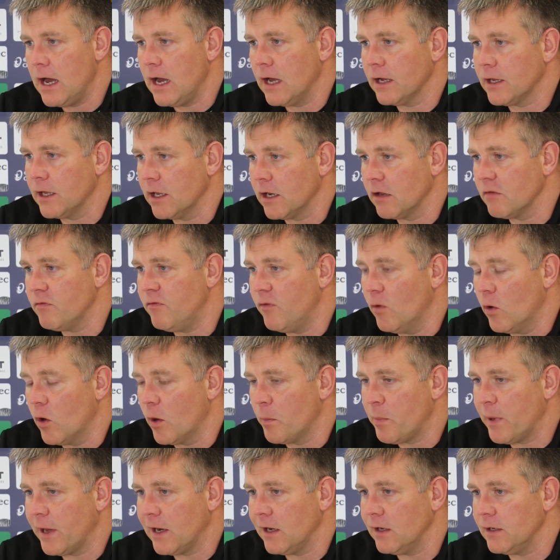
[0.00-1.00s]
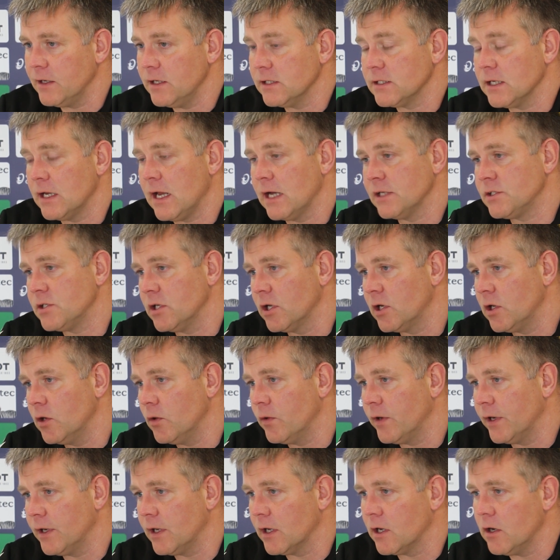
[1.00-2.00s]
getting 4 penalties, and that's
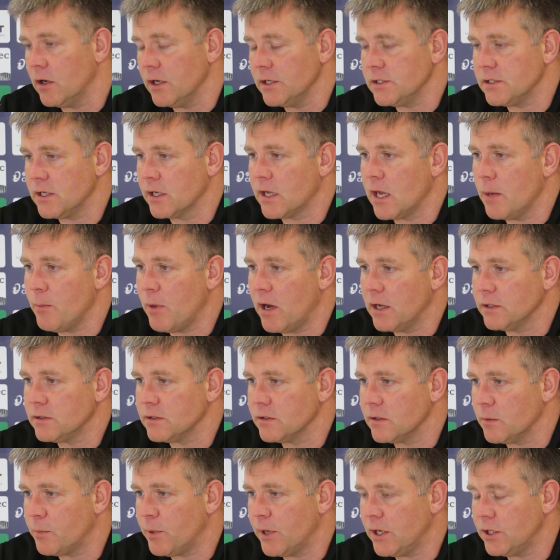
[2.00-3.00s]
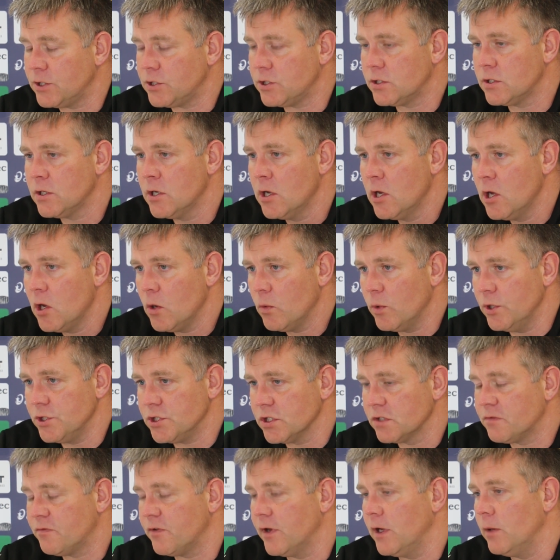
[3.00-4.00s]
including the guys that came onto the pitch. We
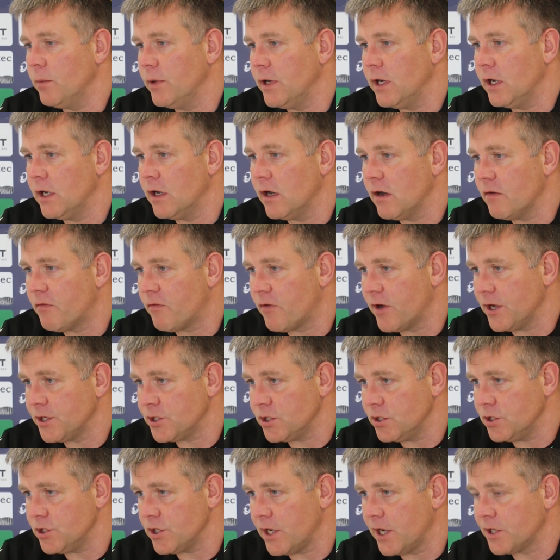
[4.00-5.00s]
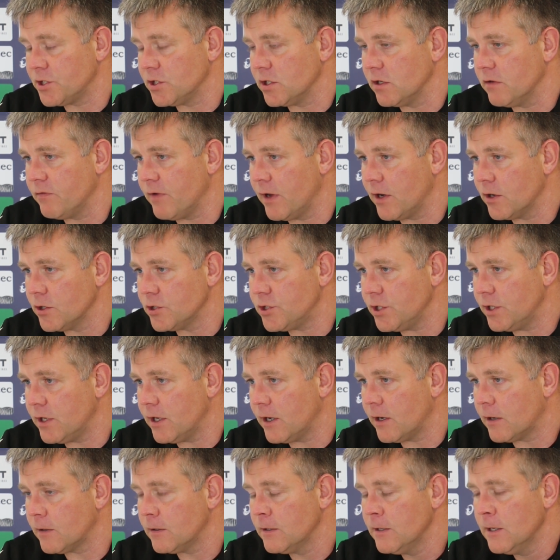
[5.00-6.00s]
just feel we needed a fresh injection of energy
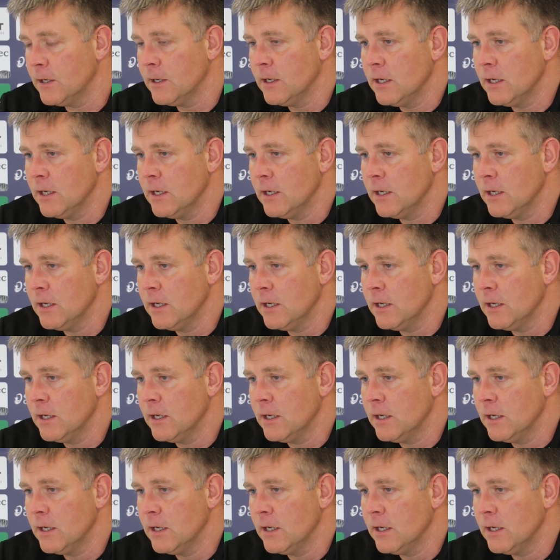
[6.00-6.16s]
there.